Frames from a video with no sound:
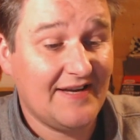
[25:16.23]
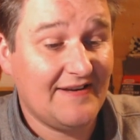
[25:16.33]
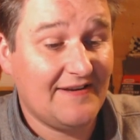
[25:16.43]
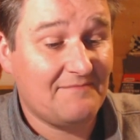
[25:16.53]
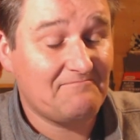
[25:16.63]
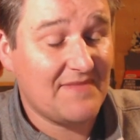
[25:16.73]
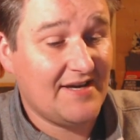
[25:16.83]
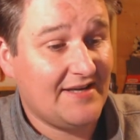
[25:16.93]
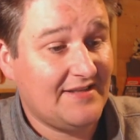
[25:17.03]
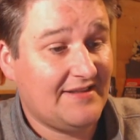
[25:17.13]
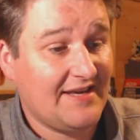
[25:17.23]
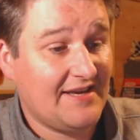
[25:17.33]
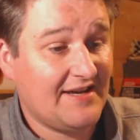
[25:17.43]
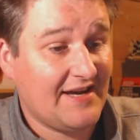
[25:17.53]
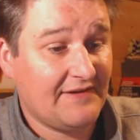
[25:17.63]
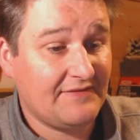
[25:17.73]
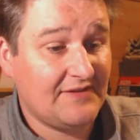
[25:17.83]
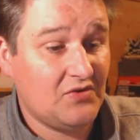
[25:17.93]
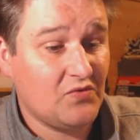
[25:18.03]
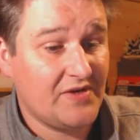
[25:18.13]
and I
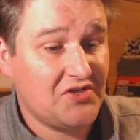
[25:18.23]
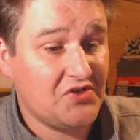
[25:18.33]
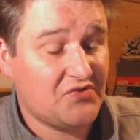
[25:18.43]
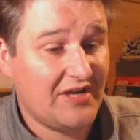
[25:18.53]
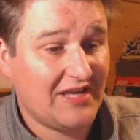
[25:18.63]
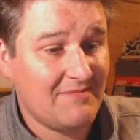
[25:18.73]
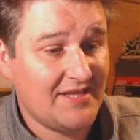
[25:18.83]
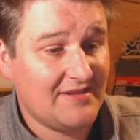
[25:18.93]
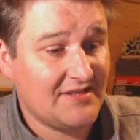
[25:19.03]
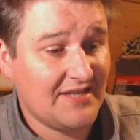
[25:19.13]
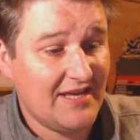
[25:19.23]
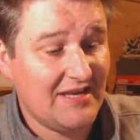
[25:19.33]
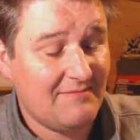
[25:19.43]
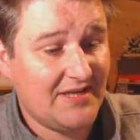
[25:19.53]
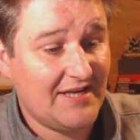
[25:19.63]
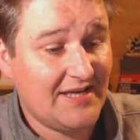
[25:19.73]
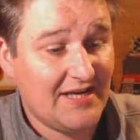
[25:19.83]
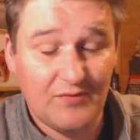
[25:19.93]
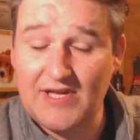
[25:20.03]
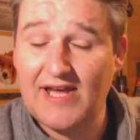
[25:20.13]
have no issues recommending this to anybody,
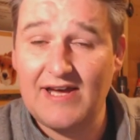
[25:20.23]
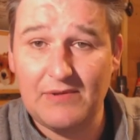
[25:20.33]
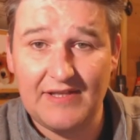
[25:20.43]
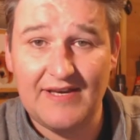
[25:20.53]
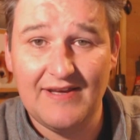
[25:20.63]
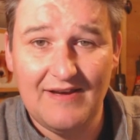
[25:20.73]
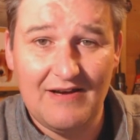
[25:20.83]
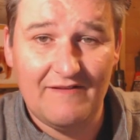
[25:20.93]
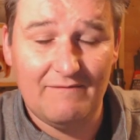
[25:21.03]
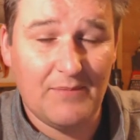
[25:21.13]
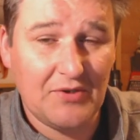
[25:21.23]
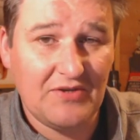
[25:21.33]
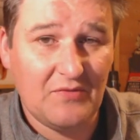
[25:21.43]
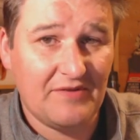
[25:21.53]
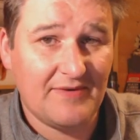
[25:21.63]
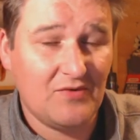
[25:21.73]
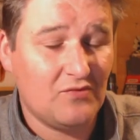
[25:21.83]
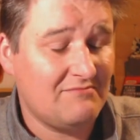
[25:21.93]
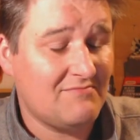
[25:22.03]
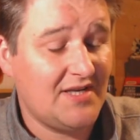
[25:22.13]
and I would happily have bought it with
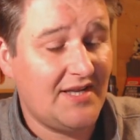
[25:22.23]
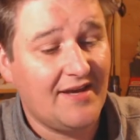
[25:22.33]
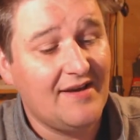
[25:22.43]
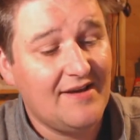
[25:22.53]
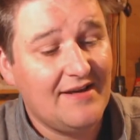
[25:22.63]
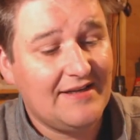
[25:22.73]
my own money.